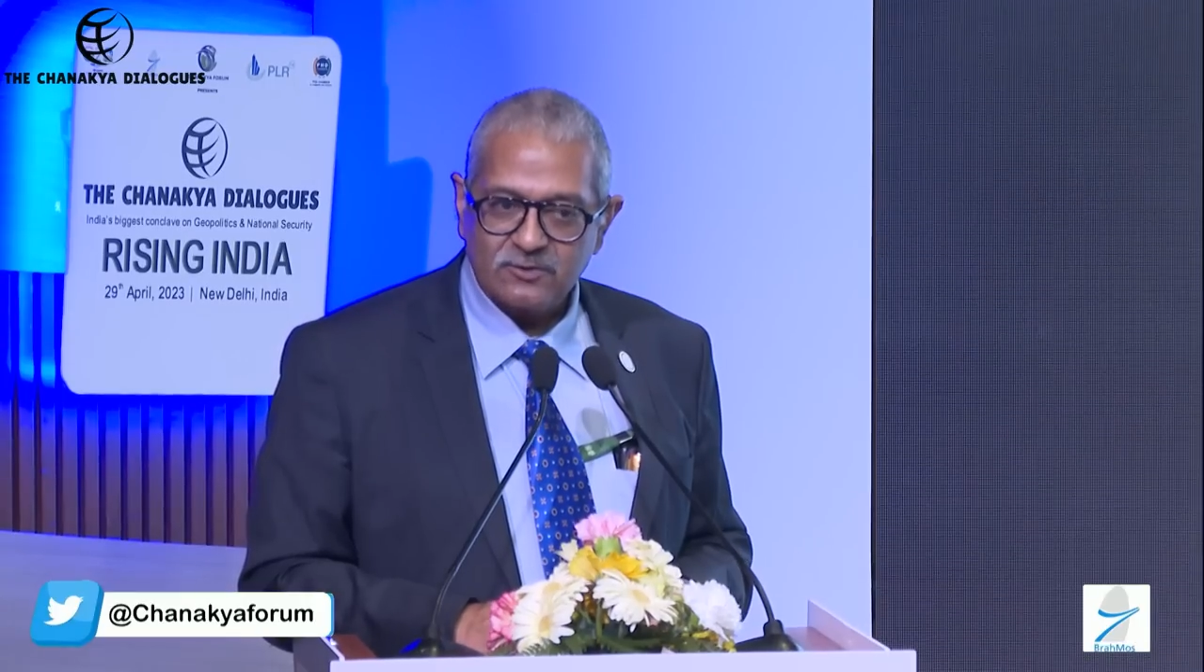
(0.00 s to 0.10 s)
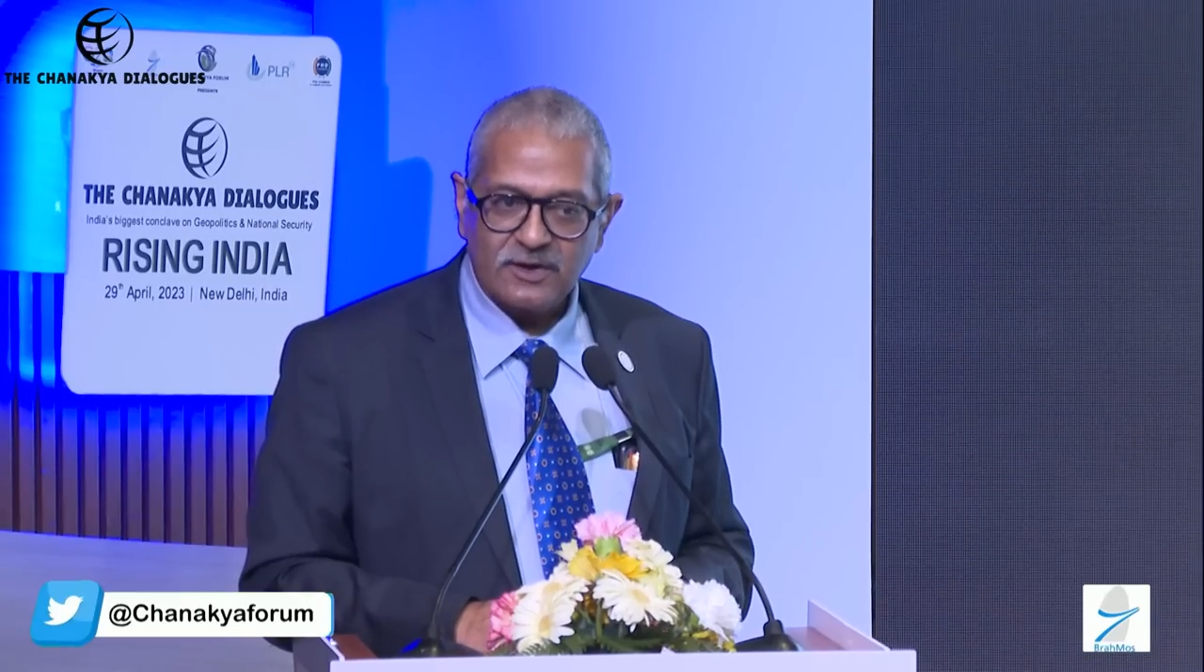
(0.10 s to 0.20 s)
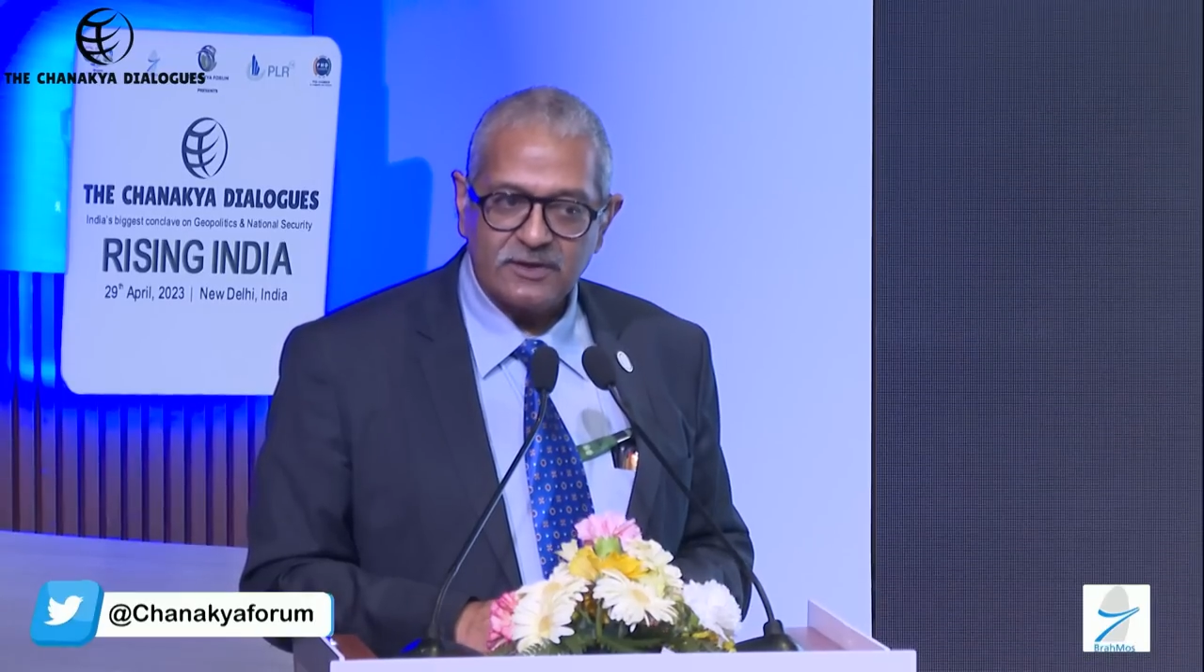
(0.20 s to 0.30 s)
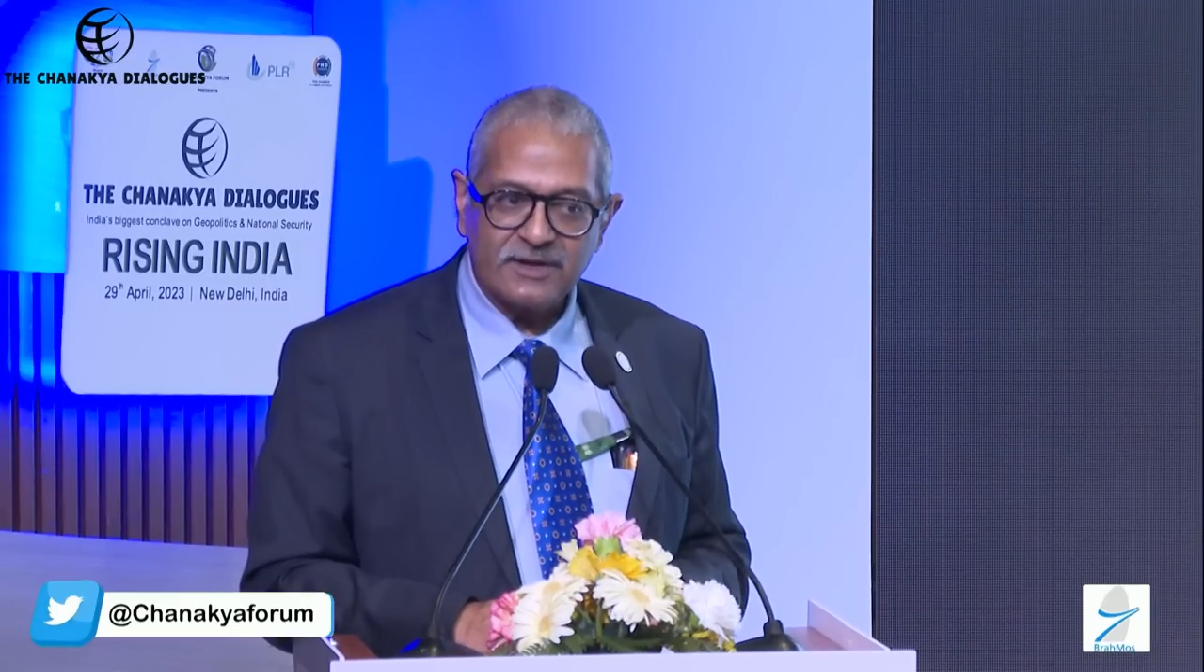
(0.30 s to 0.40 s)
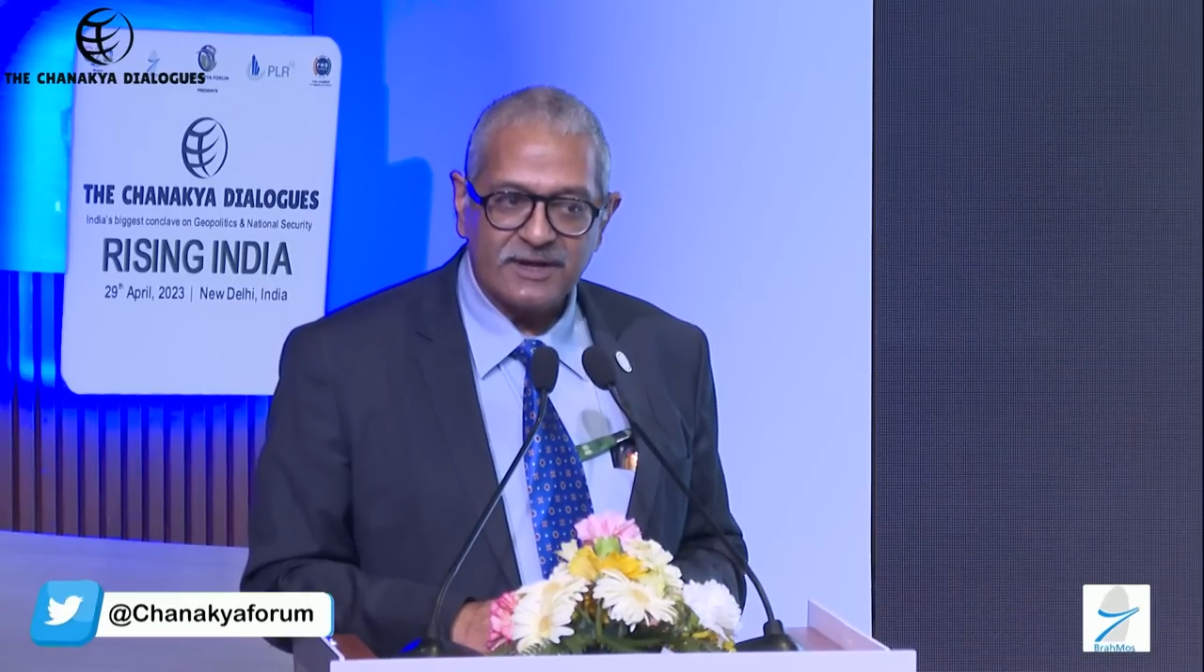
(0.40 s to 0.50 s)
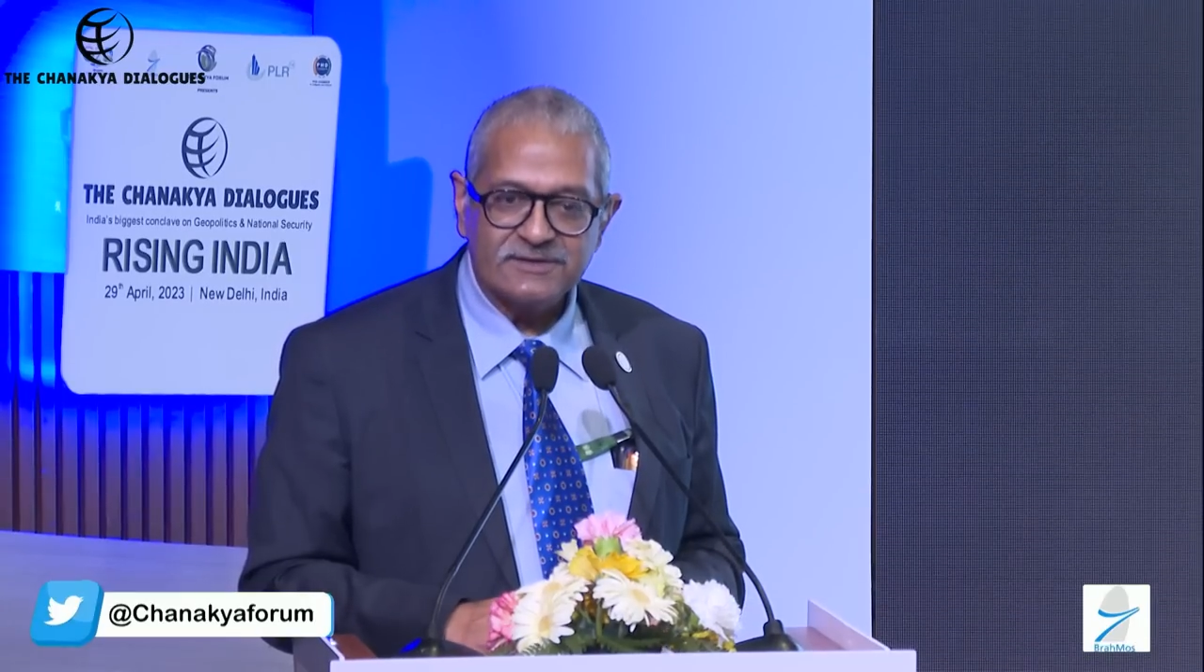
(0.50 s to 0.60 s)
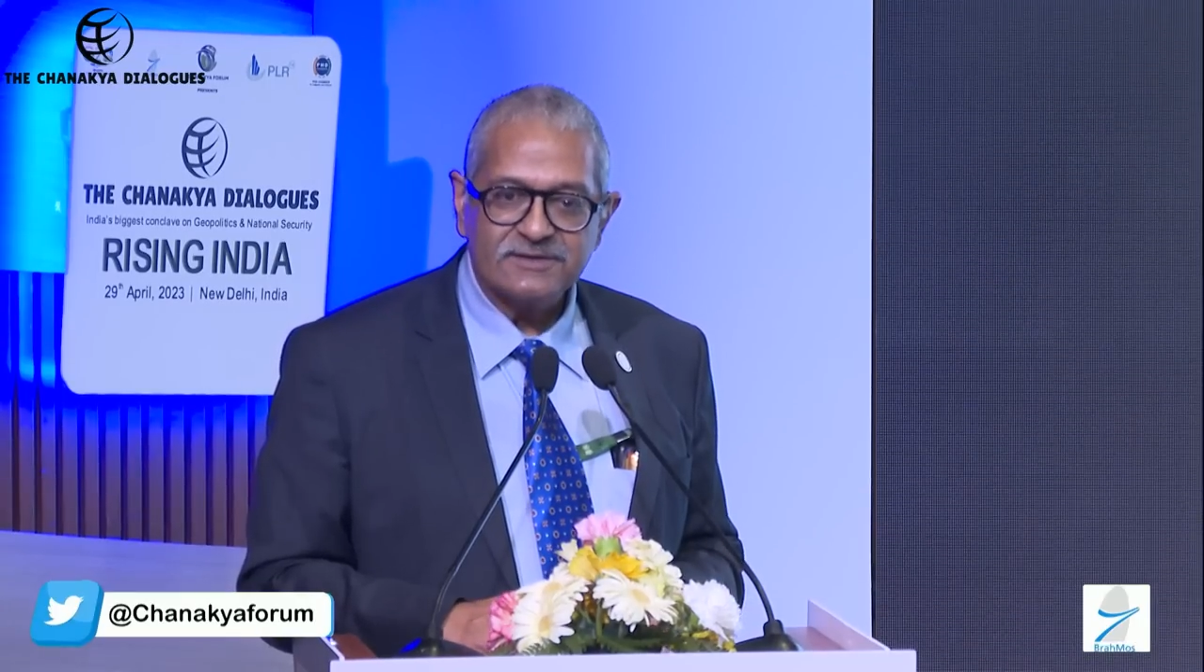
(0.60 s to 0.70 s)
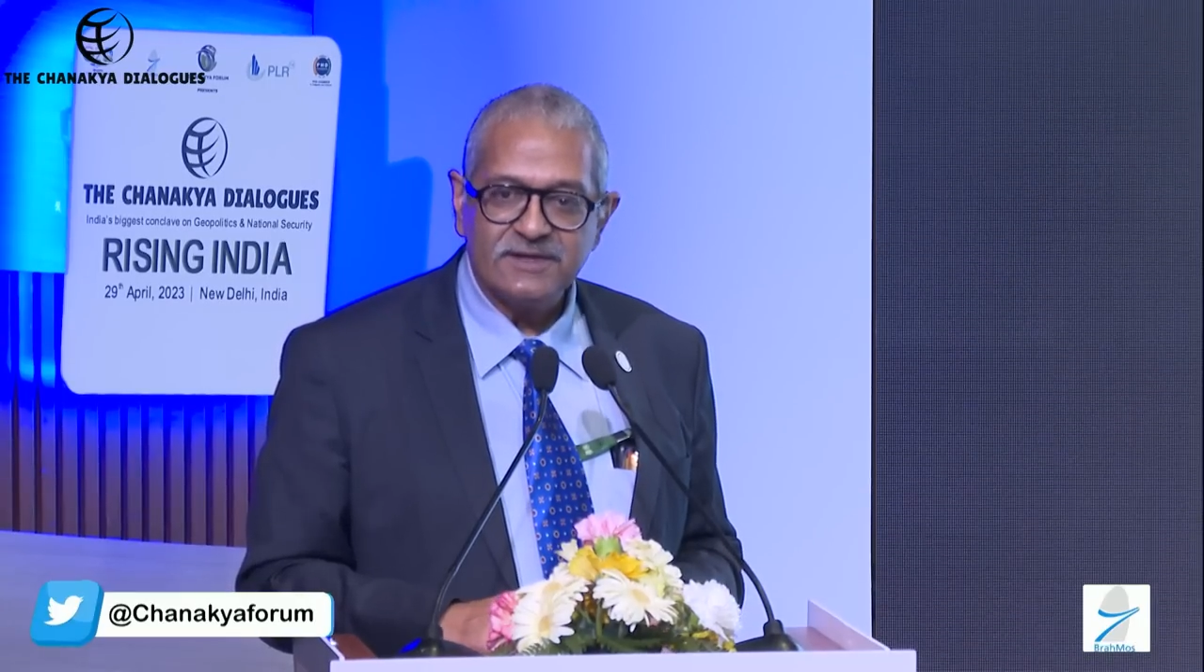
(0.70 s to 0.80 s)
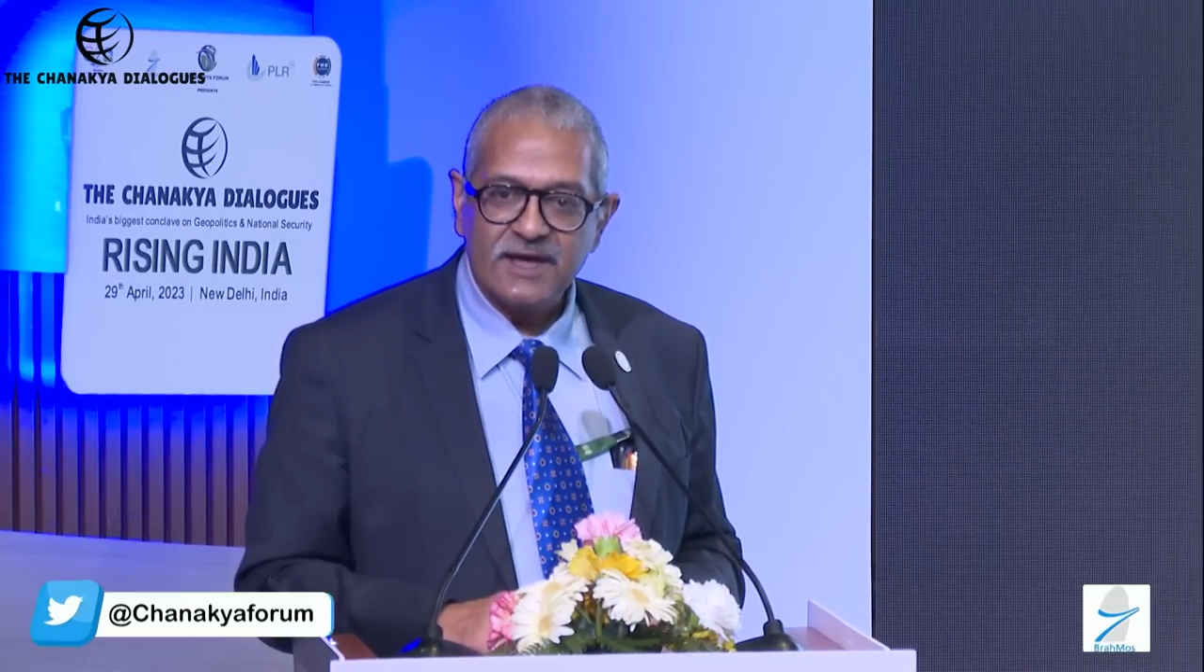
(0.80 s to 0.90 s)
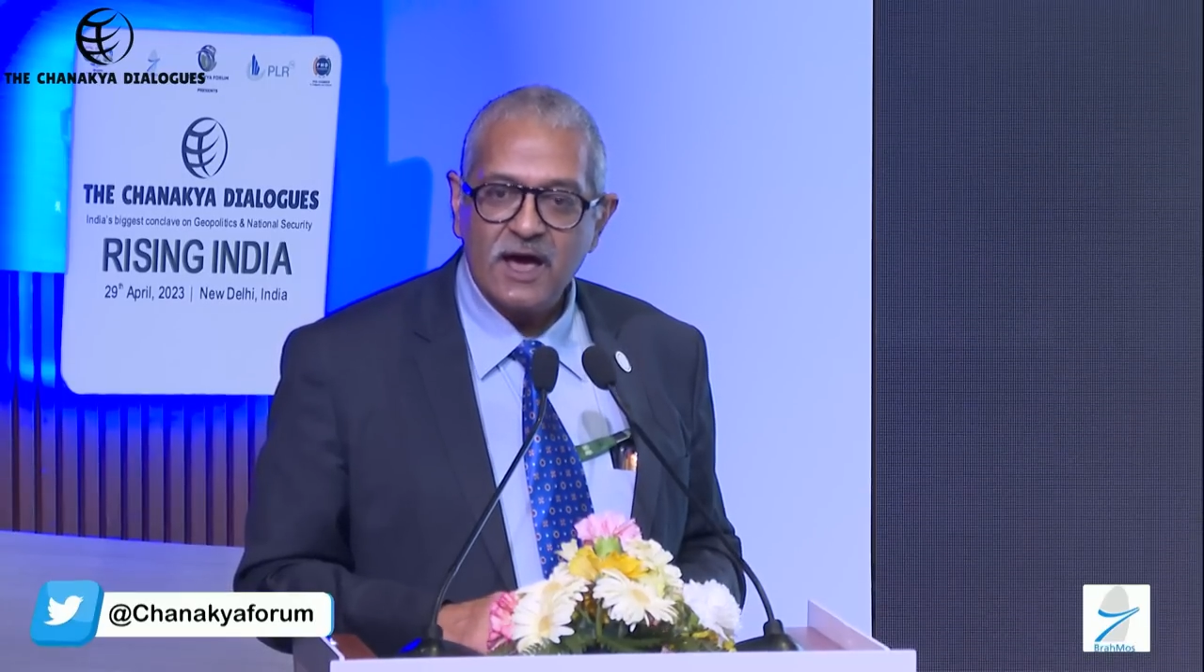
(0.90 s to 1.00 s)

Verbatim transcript: in case they